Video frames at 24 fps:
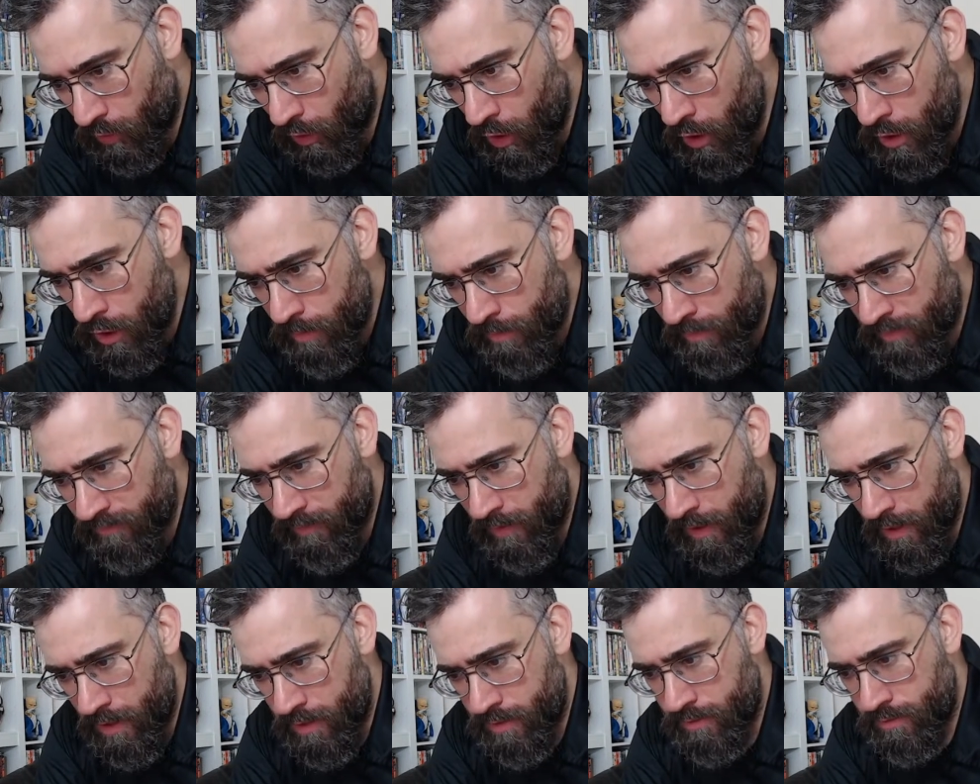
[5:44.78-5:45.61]
you
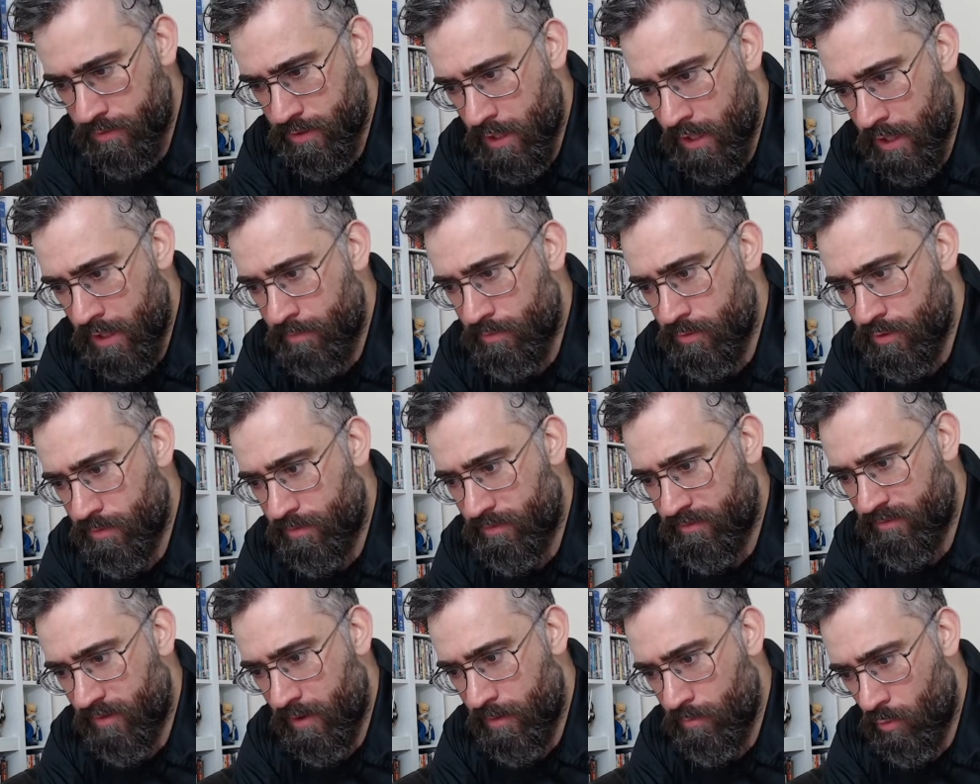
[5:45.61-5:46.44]
able to
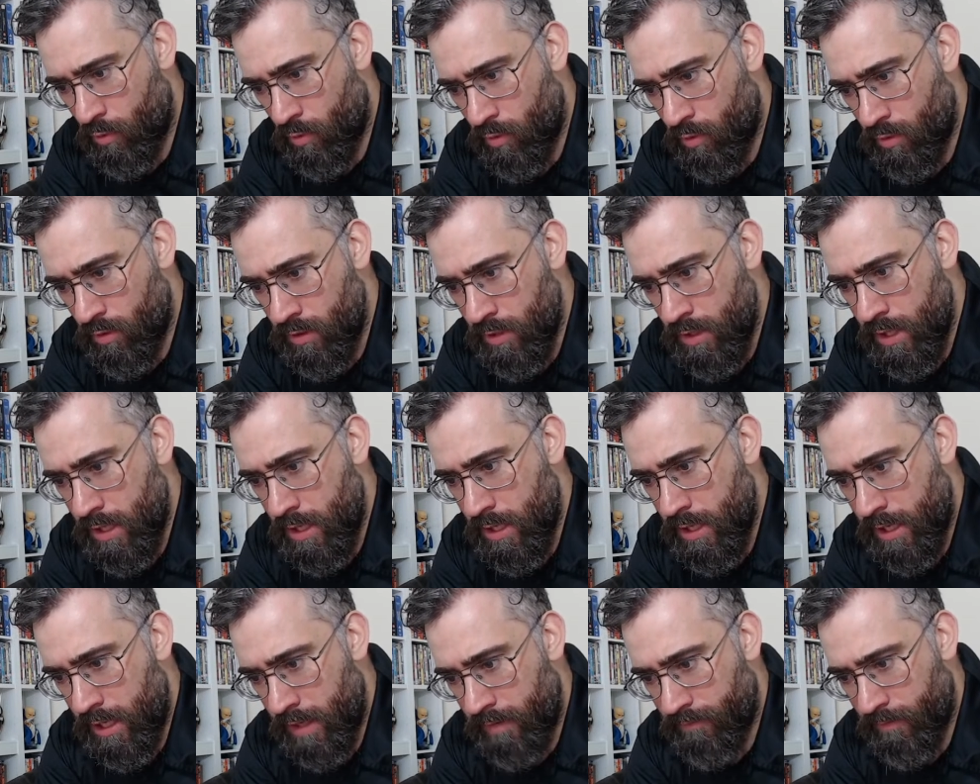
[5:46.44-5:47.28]
provide more
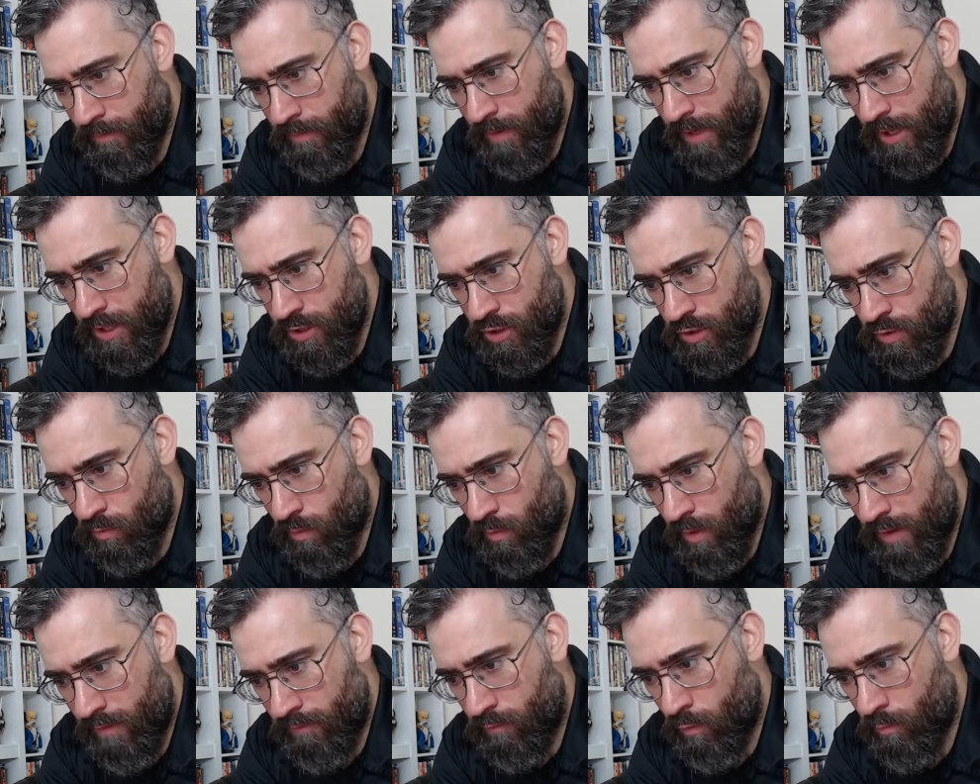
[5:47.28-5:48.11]
information
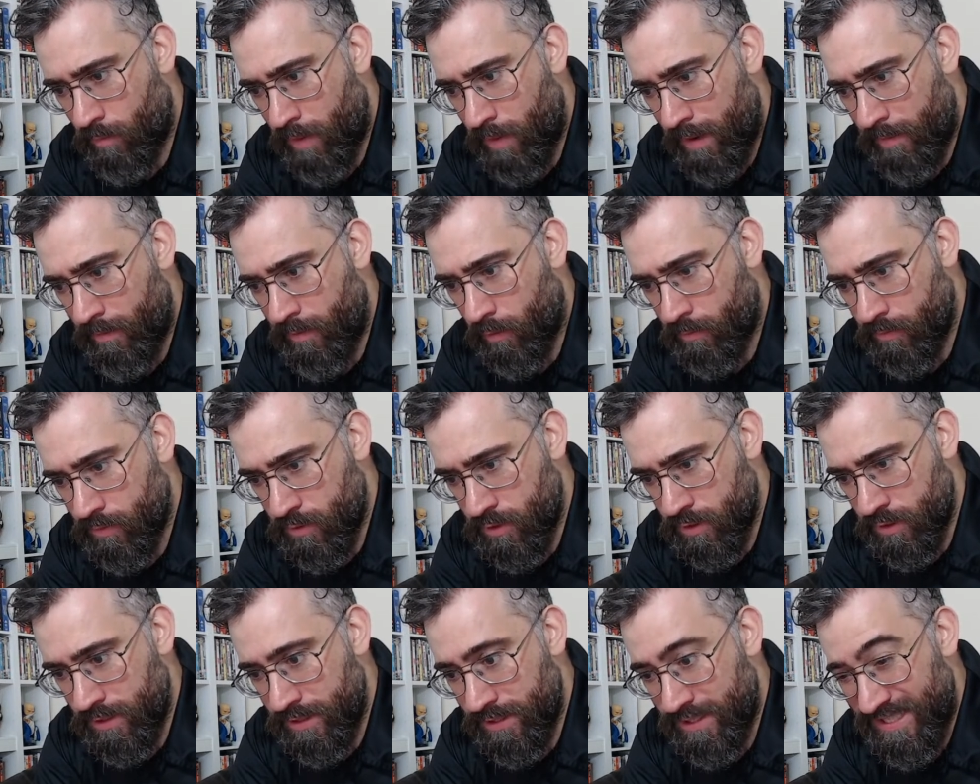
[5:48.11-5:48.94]
why the full payment
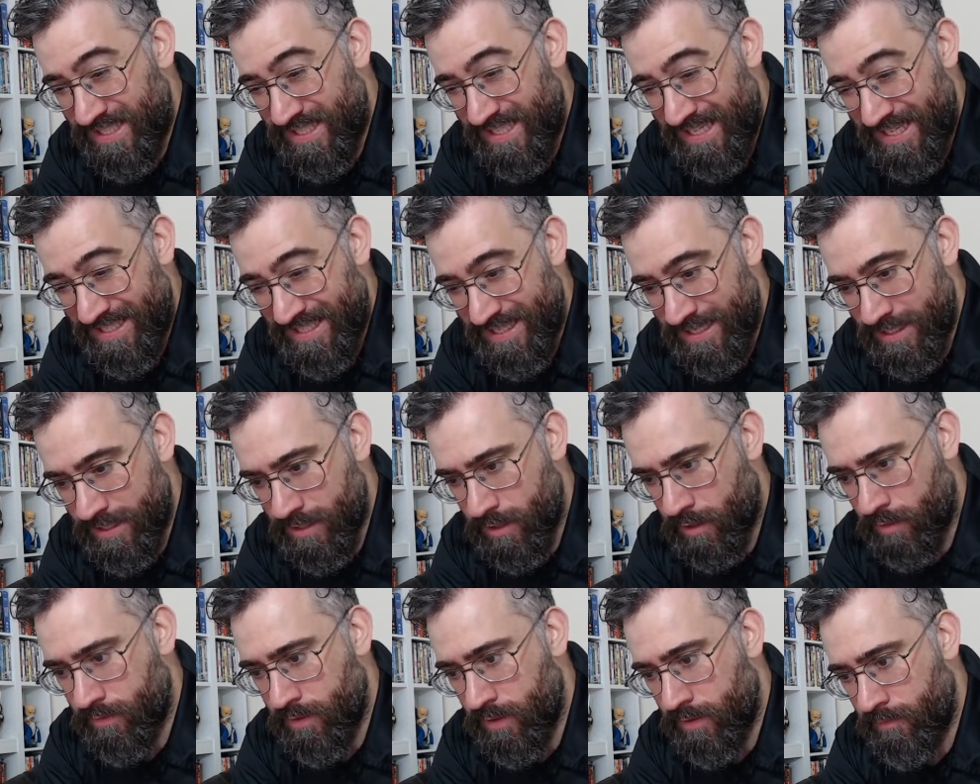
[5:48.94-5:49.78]
option ceases
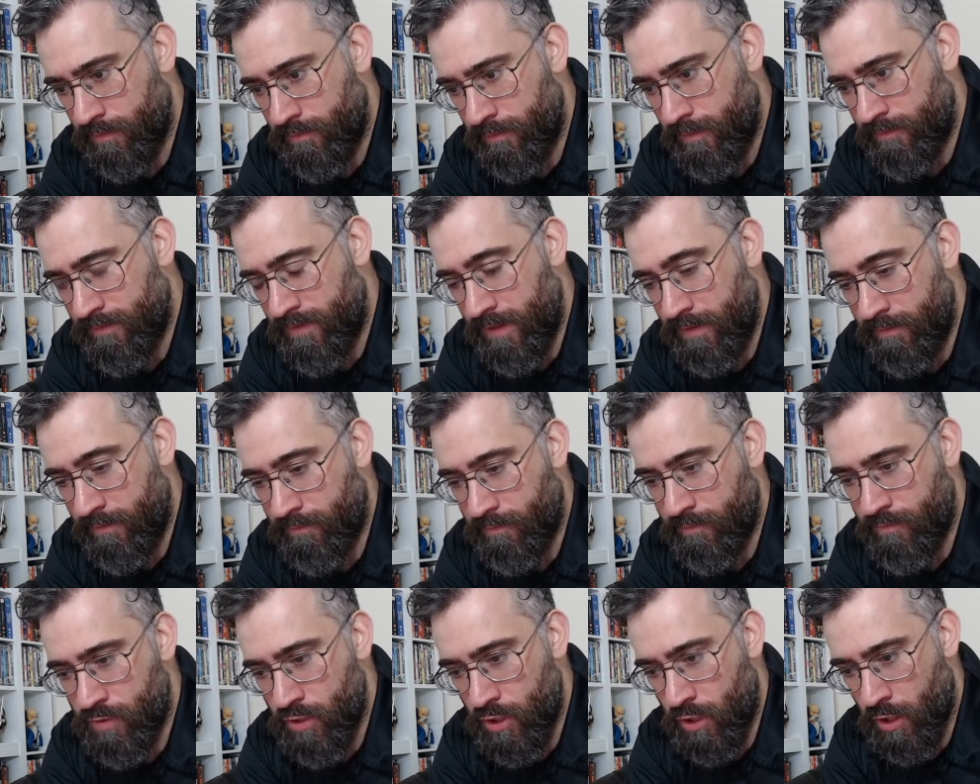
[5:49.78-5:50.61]
after the 15th
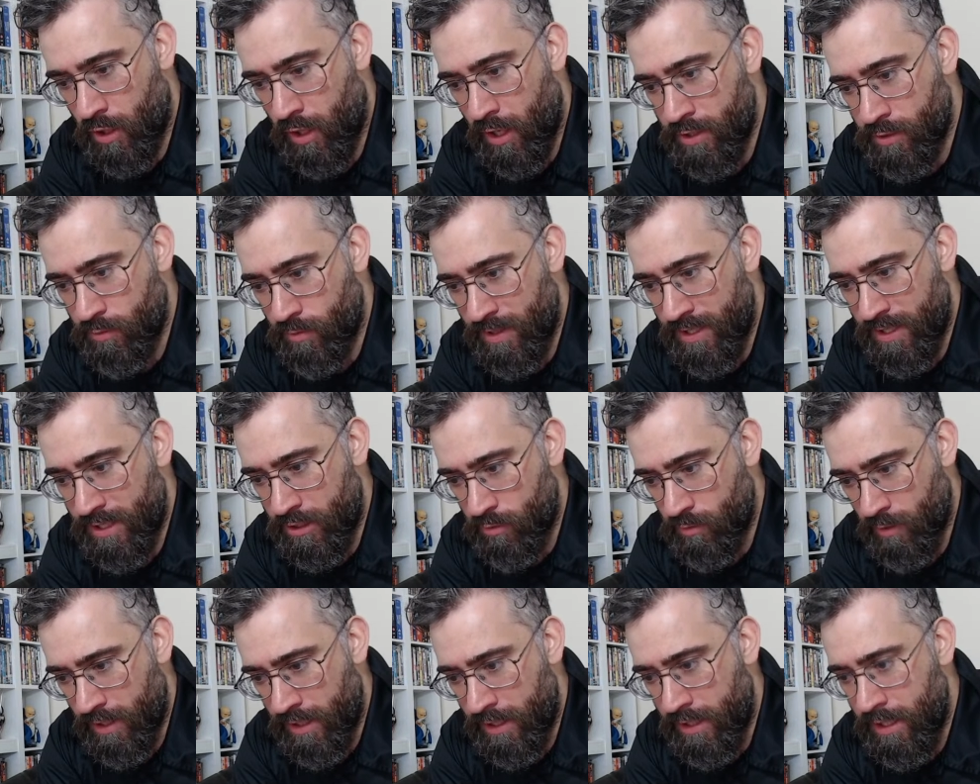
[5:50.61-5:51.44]
of July
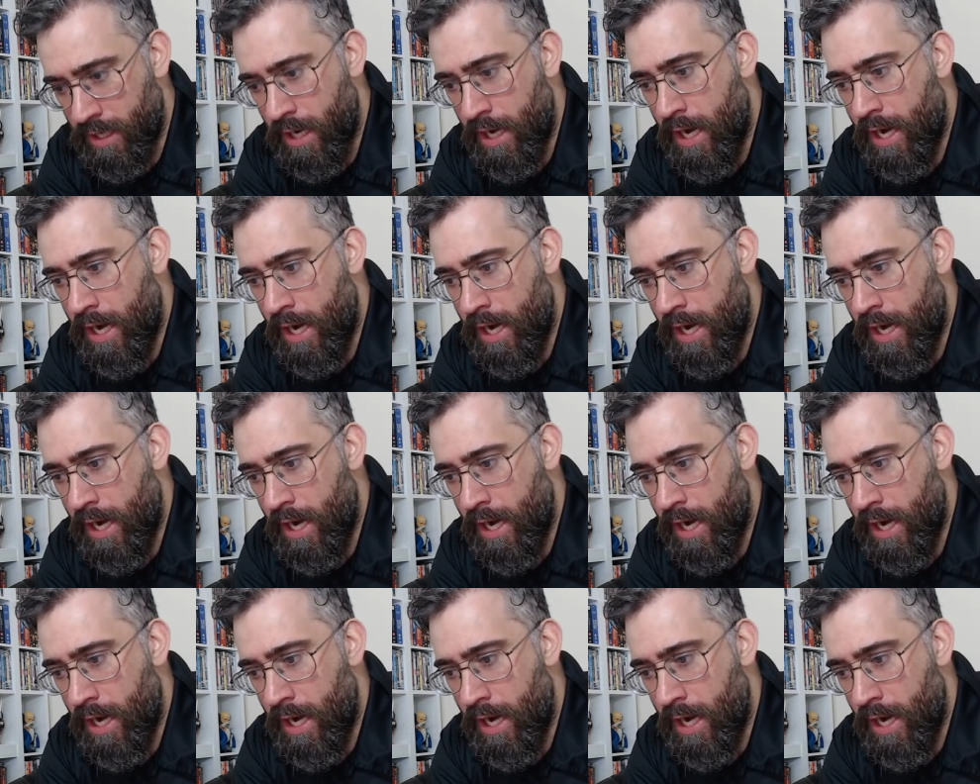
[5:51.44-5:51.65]
2020?